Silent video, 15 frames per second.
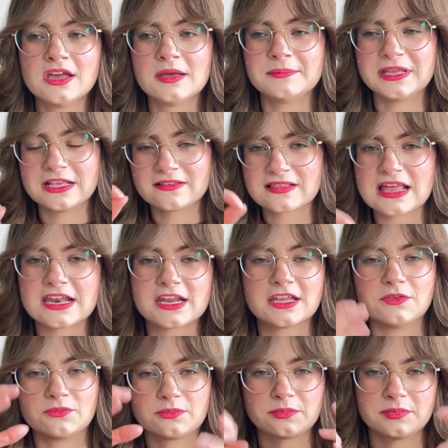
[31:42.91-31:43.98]
because then I
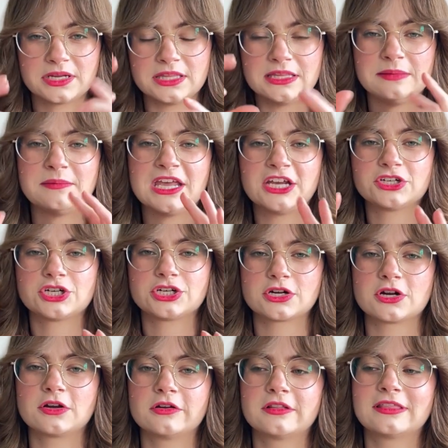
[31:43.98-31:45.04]
can really make
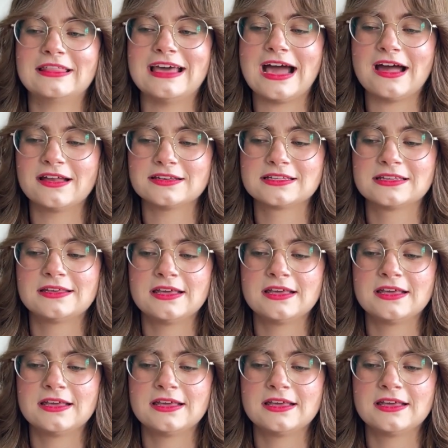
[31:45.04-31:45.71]
sure that